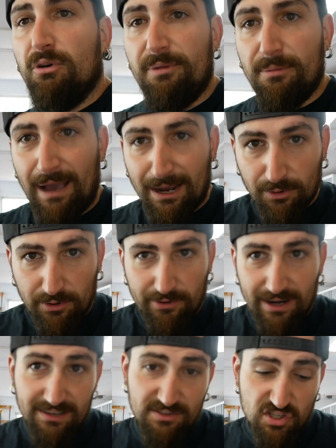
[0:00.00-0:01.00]
be back when we're
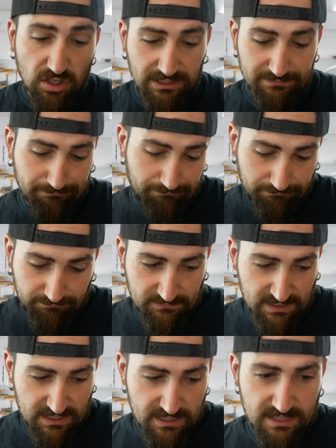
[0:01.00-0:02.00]
ready to install it.
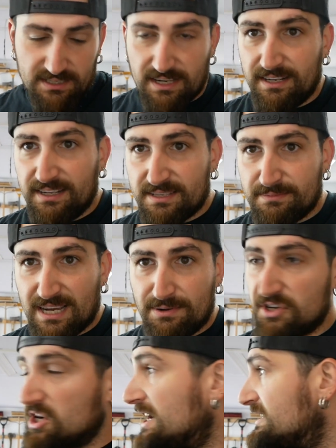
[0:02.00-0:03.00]
It's gonna need some time
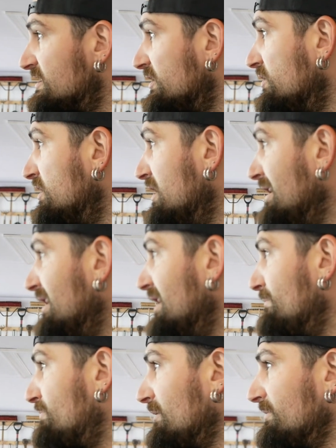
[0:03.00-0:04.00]
to dry, so
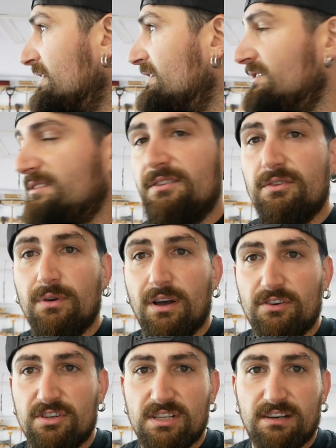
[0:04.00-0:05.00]
I'm probably gonna do
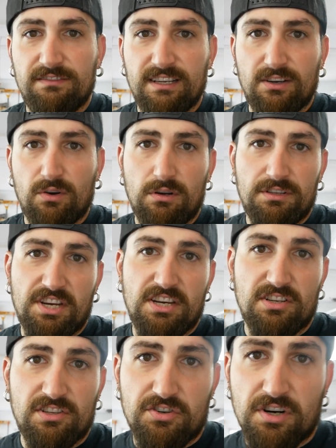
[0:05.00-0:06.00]
other stuff like oil
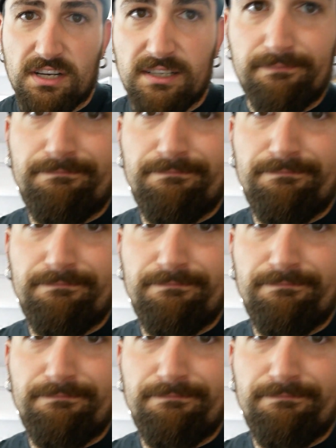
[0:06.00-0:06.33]
change on the truck.